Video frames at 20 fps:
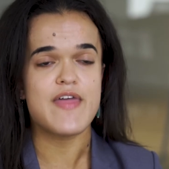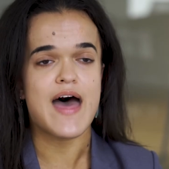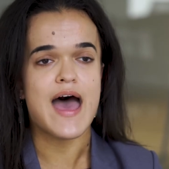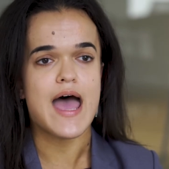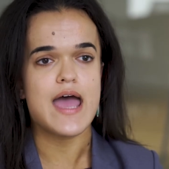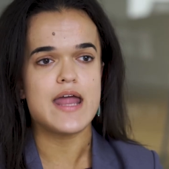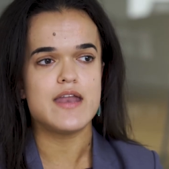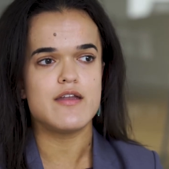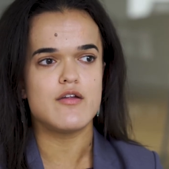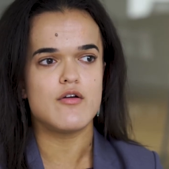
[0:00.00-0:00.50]

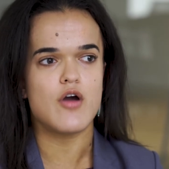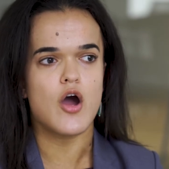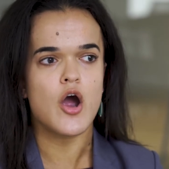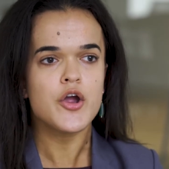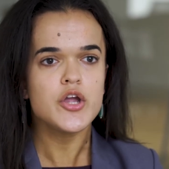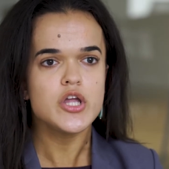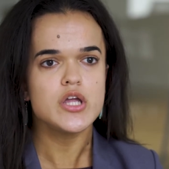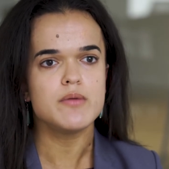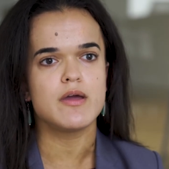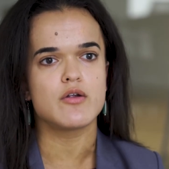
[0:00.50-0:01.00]
that
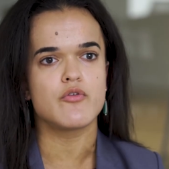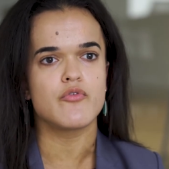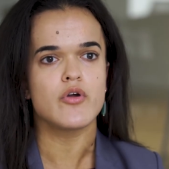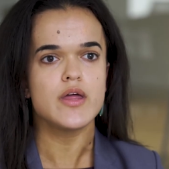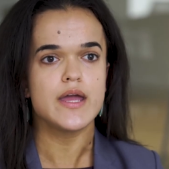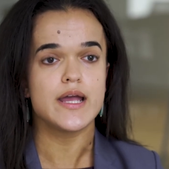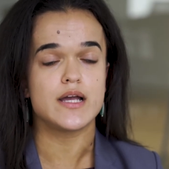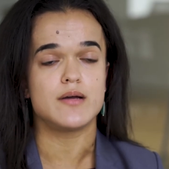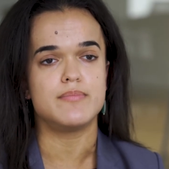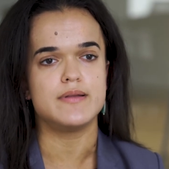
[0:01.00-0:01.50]
argument
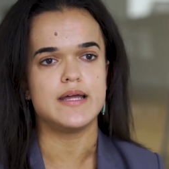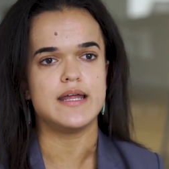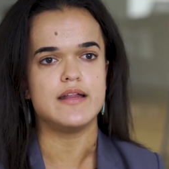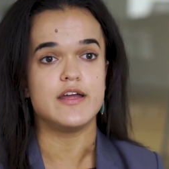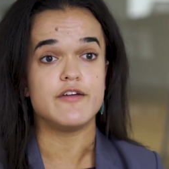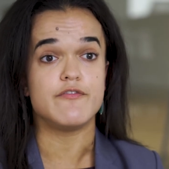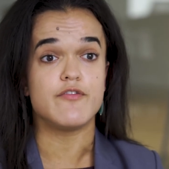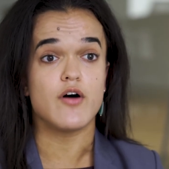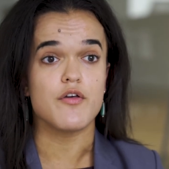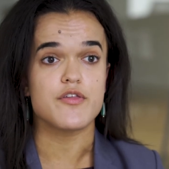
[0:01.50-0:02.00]
really
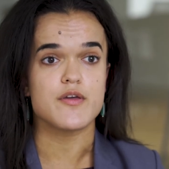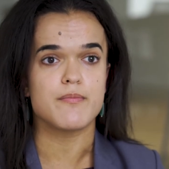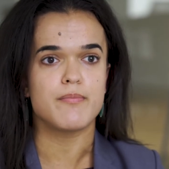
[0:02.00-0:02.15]
completely falls